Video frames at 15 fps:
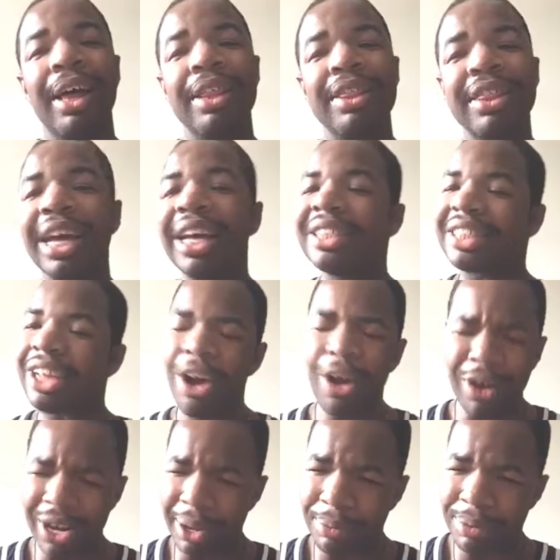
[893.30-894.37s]
that's
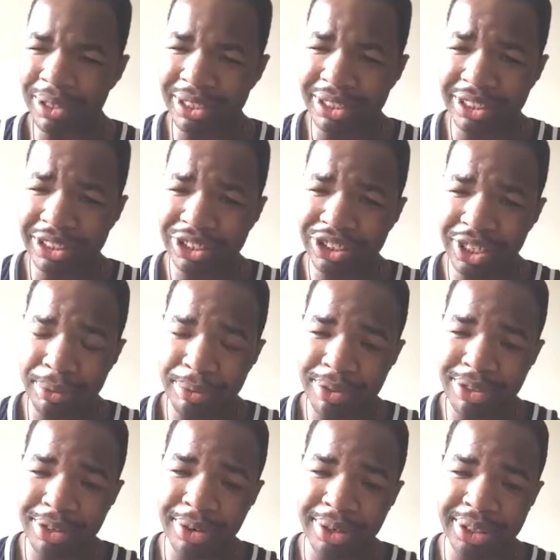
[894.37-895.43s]
all I wanted to share
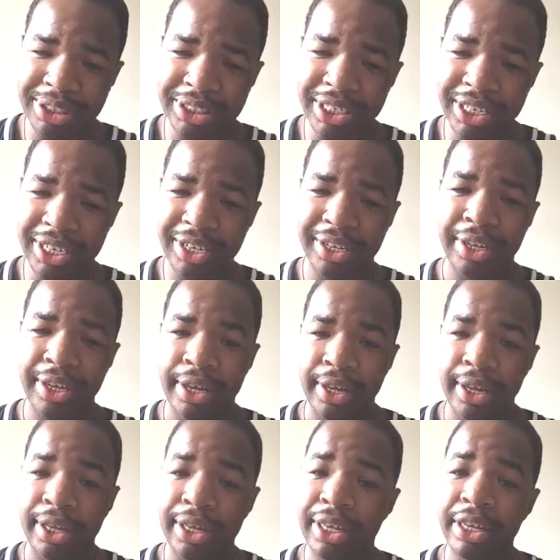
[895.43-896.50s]
with you all today.
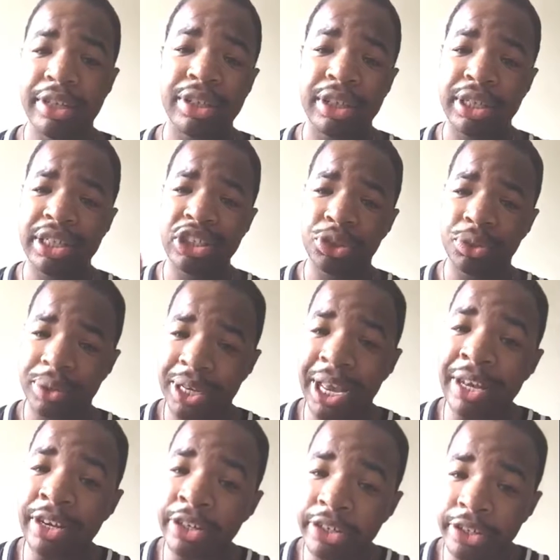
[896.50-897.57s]
Get you a
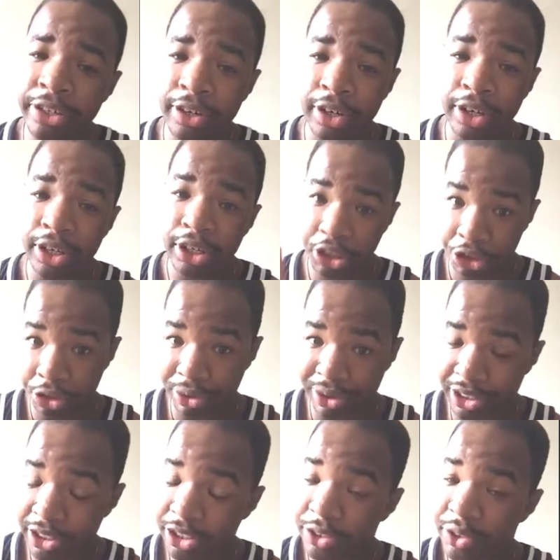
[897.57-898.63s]
calendar, use
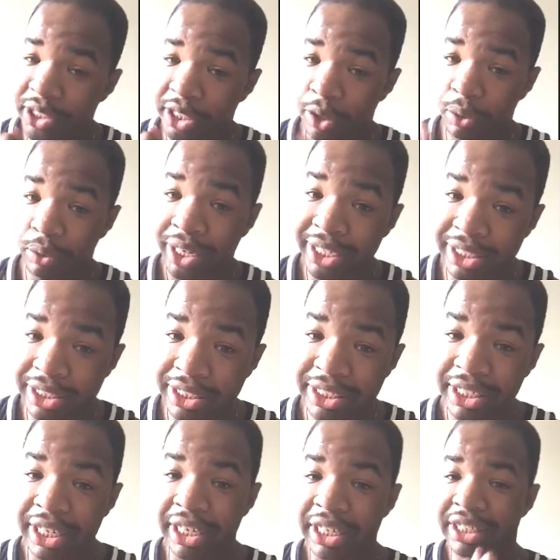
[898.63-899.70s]
it
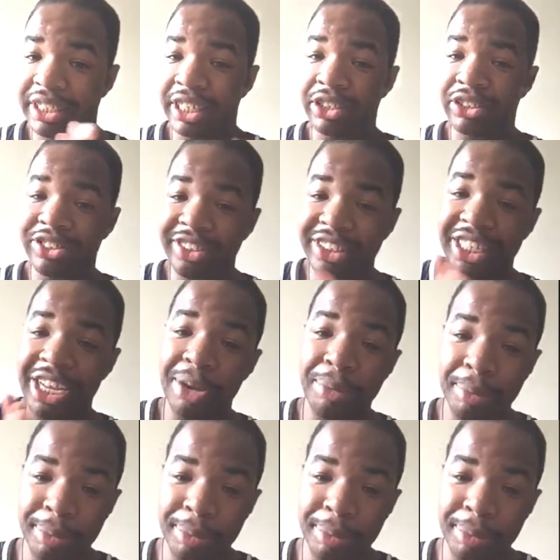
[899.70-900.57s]
correctly, schedule your time